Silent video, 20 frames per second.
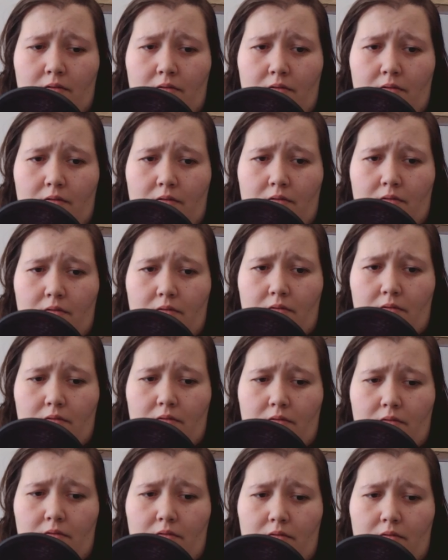
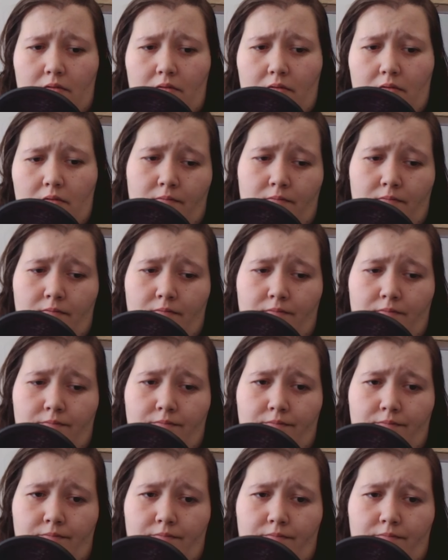
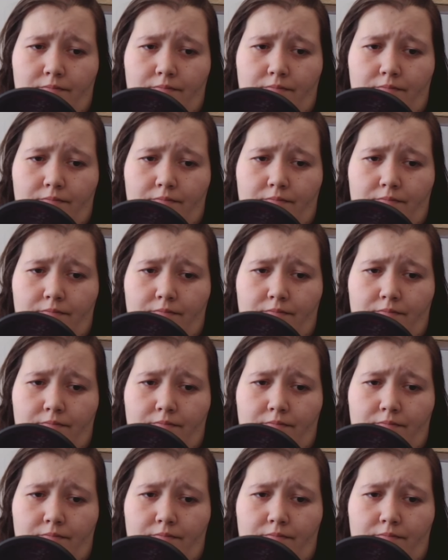No words are spoken by the person on screen.